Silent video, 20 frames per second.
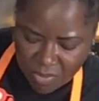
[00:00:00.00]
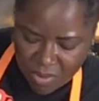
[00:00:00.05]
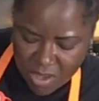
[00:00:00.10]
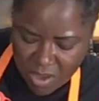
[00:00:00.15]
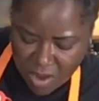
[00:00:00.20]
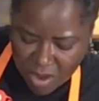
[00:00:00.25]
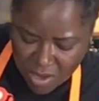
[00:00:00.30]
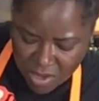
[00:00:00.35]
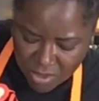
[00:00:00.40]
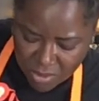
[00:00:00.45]
we
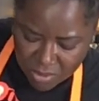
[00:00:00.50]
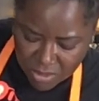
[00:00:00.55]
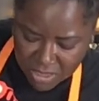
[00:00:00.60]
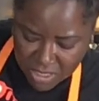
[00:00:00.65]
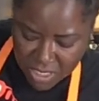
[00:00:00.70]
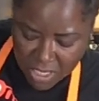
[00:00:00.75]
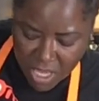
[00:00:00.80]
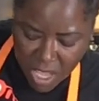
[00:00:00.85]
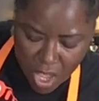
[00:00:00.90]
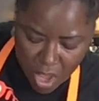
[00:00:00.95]
are
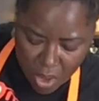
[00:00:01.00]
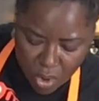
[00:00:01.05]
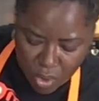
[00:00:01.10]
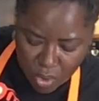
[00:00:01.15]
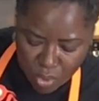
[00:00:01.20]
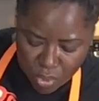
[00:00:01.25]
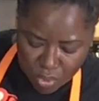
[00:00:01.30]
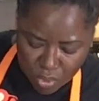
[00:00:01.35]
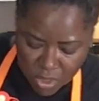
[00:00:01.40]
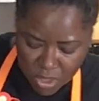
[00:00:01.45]
using
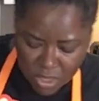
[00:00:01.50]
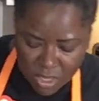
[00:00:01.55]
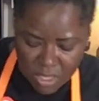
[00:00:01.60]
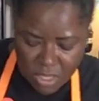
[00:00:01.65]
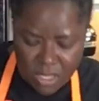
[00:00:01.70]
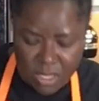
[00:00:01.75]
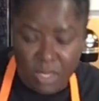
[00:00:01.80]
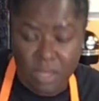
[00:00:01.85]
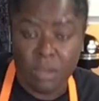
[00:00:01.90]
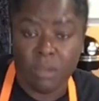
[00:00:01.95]
cold
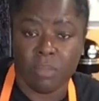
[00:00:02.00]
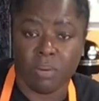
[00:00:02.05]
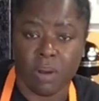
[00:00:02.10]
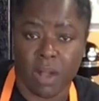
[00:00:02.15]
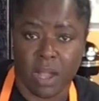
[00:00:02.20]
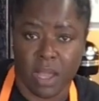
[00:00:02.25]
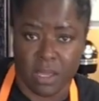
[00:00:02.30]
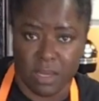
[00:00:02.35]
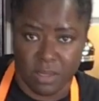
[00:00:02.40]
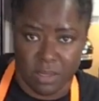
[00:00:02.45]

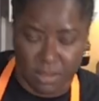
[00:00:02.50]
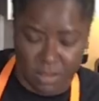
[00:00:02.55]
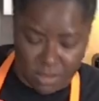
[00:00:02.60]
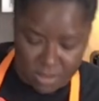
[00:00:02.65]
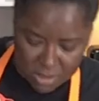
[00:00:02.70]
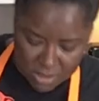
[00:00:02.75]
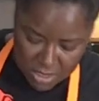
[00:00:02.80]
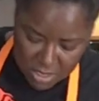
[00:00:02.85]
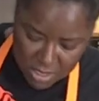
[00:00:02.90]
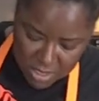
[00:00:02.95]

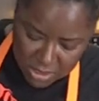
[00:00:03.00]
products.